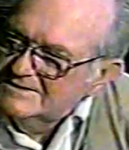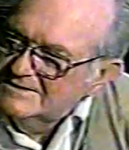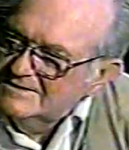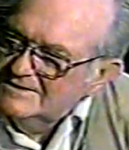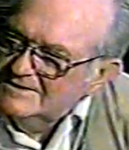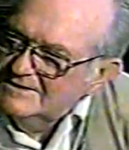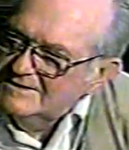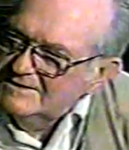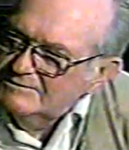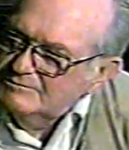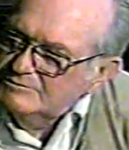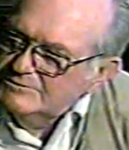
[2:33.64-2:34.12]

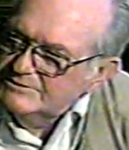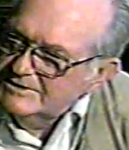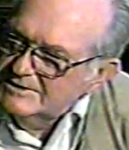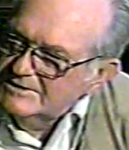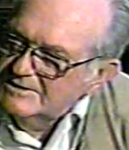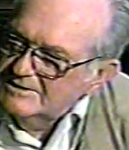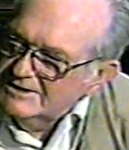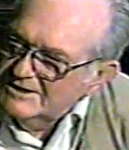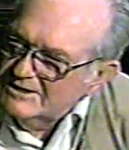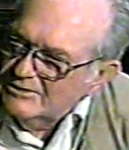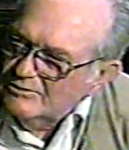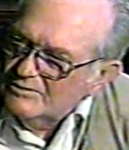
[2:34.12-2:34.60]
and was in
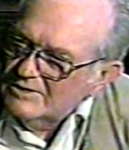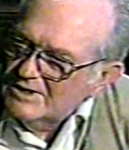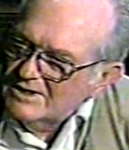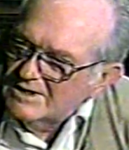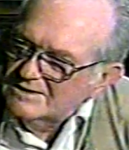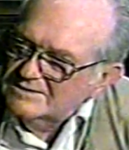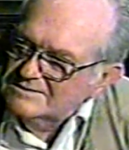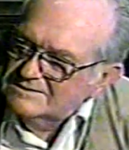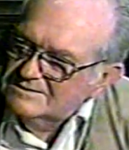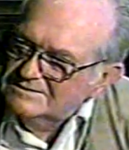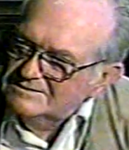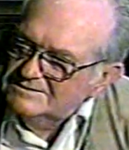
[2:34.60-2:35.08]
Little
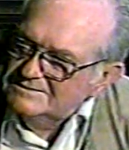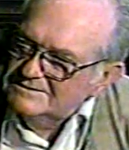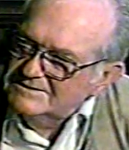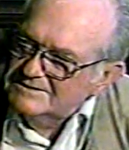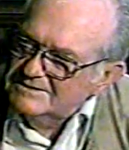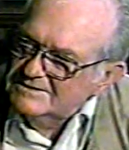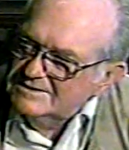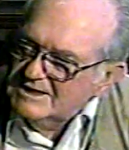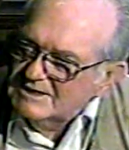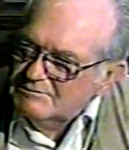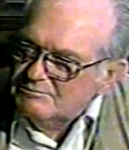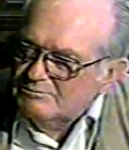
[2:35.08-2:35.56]
Rock, and then
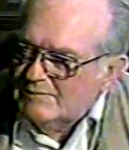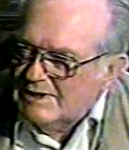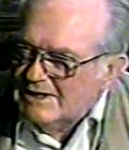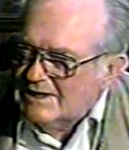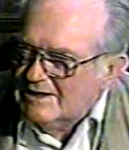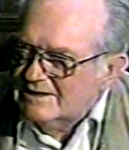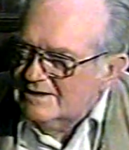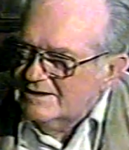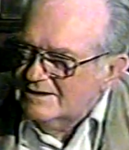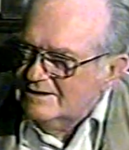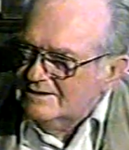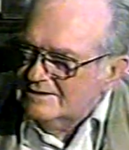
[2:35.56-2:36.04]
got
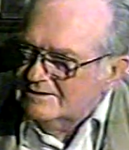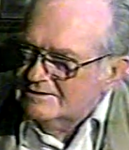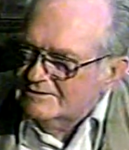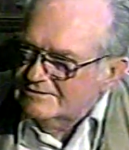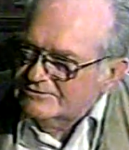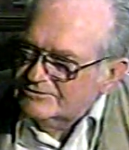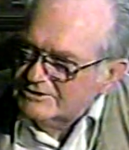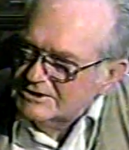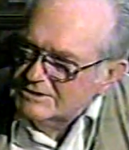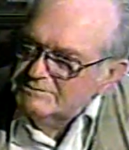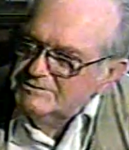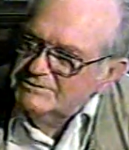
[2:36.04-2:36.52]
back in the
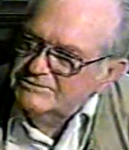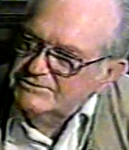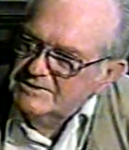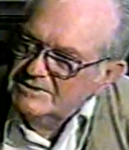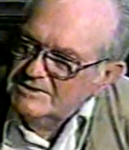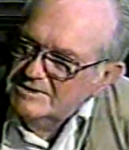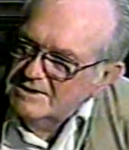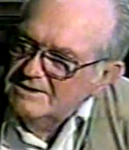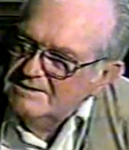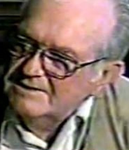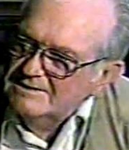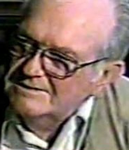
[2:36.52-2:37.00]
service
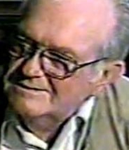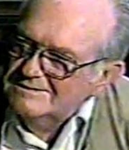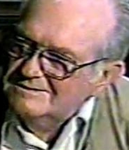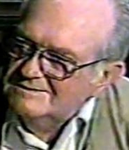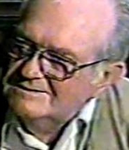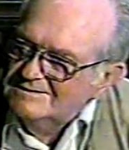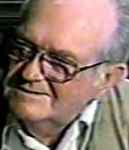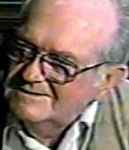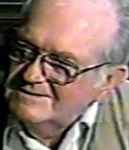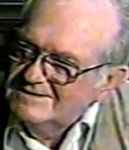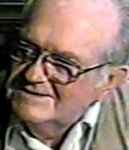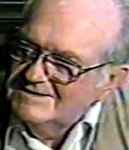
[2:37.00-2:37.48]
again, and
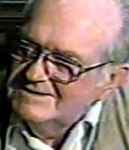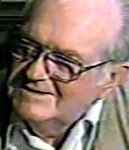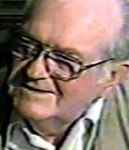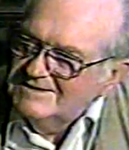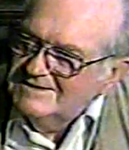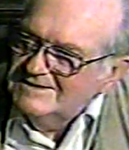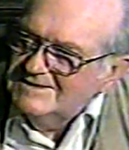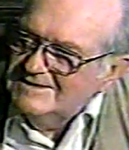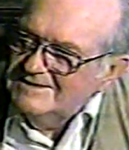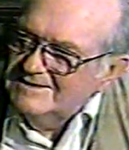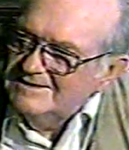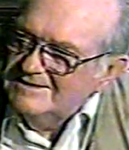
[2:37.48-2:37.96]

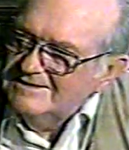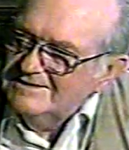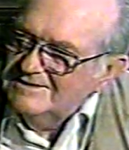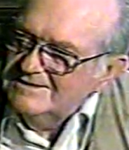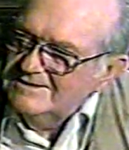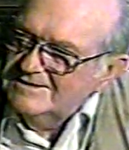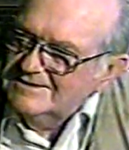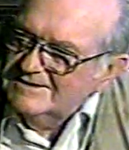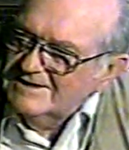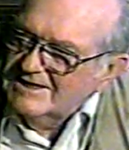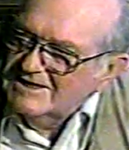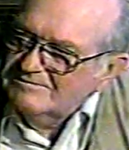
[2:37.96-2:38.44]
and
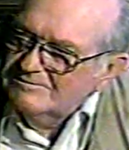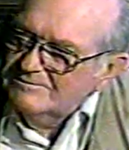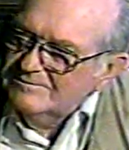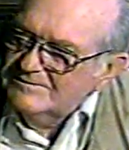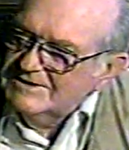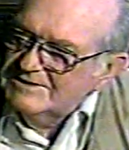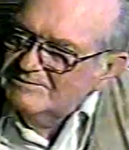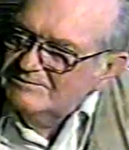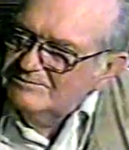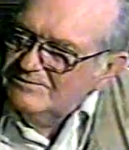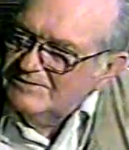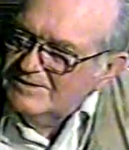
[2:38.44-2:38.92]
I got
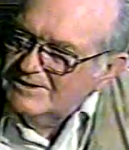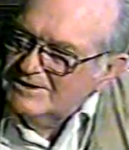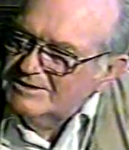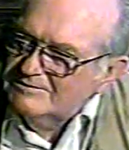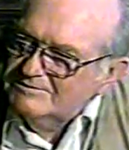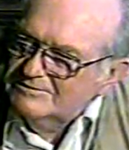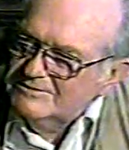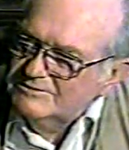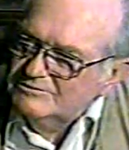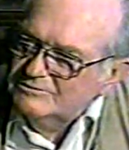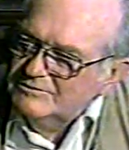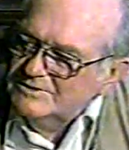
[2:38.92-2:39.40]

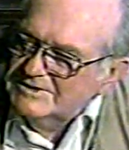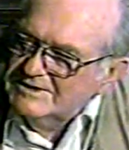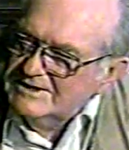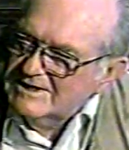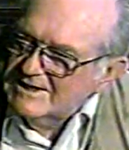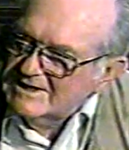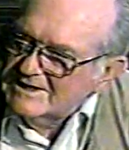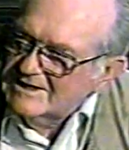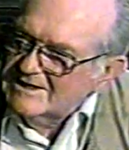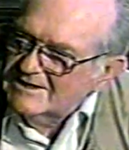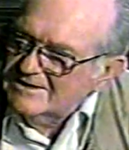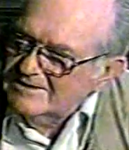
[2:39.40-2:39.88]
involved. And When I got
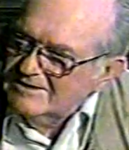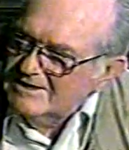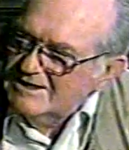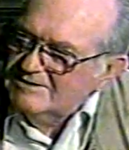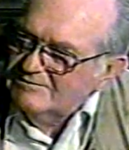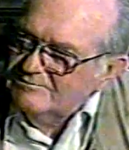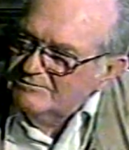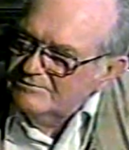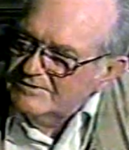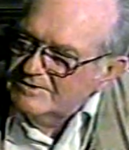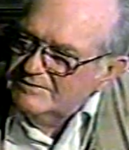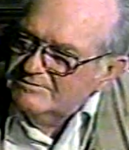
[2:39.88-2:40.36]
out of that
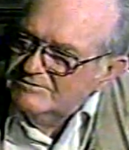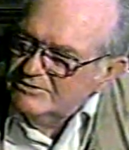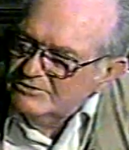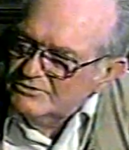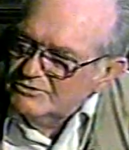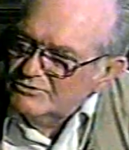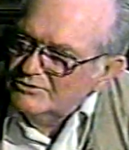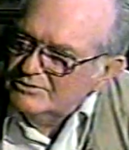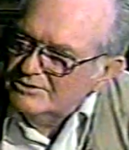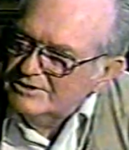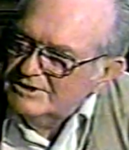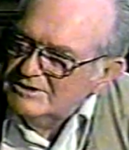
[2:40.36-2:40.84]
in
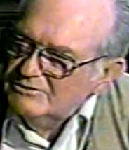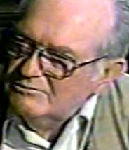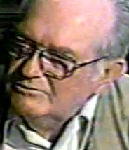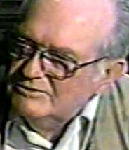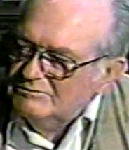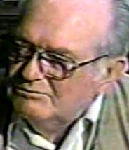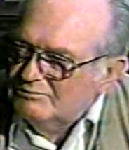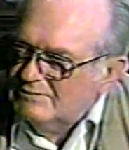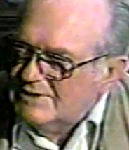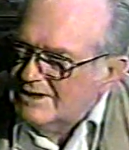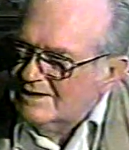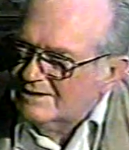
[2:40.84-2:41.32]
'53, I
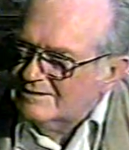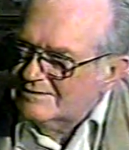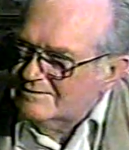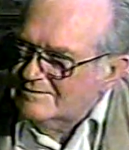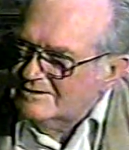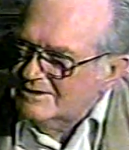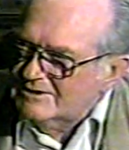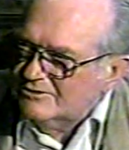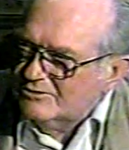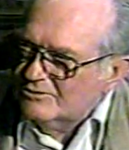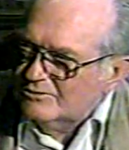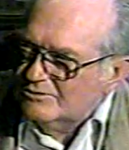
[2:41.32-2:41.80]
went back to
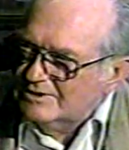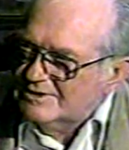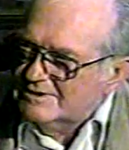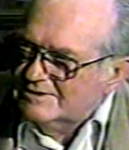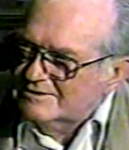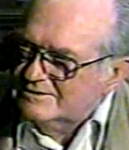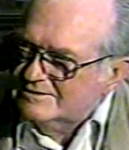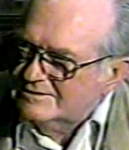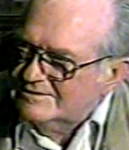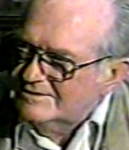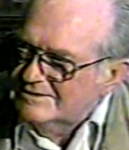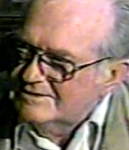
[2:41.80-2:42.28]
El
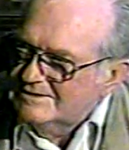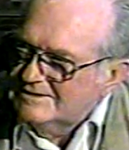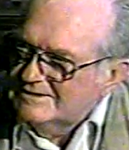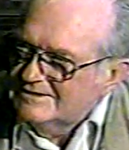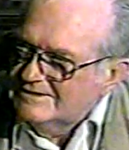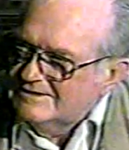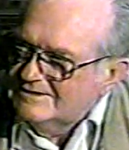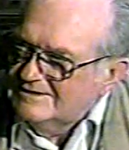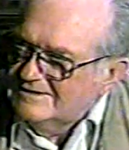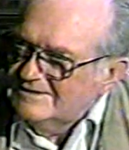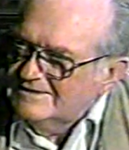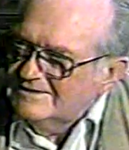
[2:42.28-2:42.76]
Dorado, and,
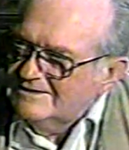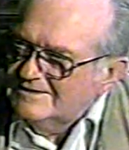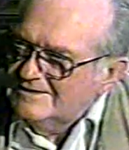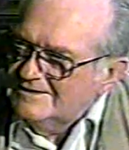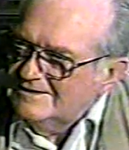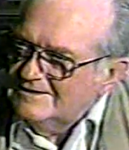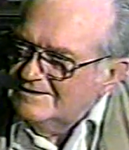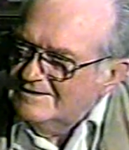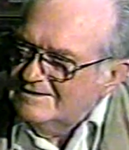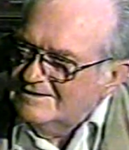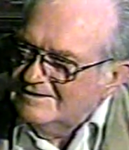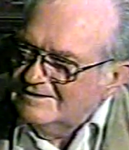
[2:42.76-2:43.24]

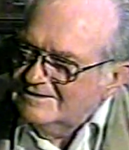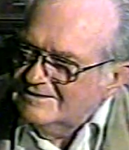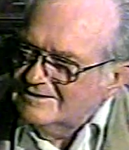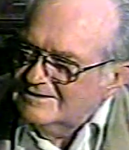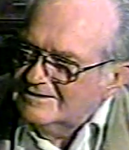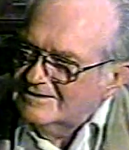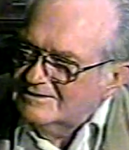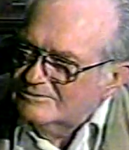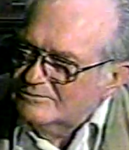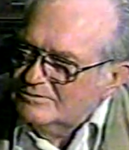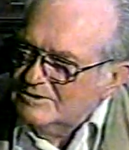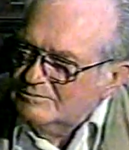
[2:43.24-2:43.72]
and uh,
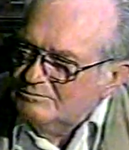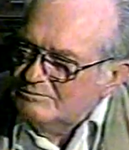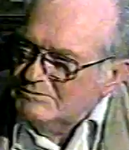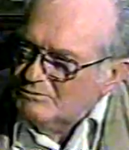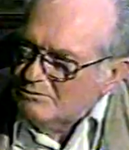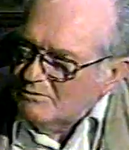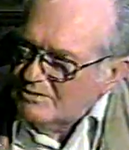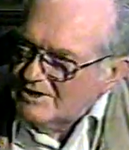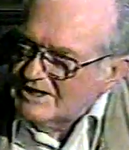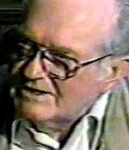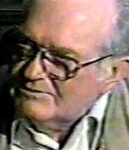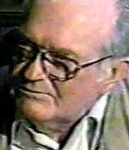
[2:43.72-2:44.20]
where my
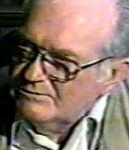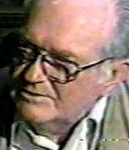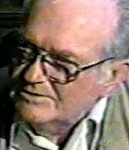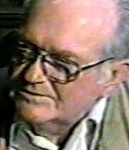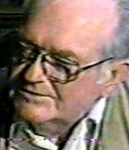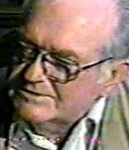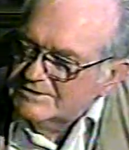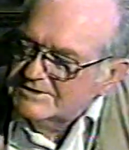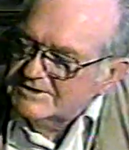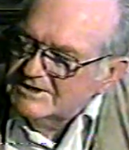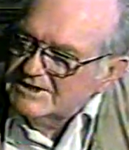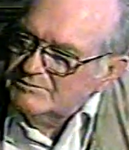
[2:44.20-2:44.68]
wife was
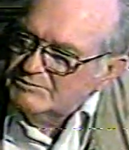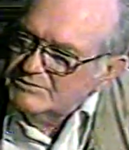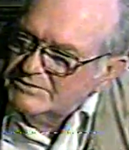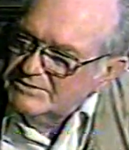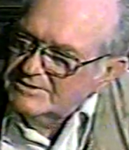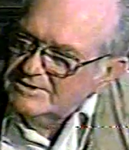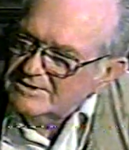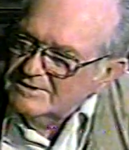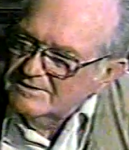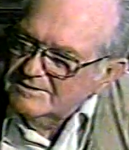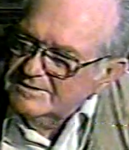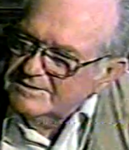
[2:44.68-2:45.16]
at that
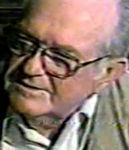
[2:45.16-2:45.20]
particular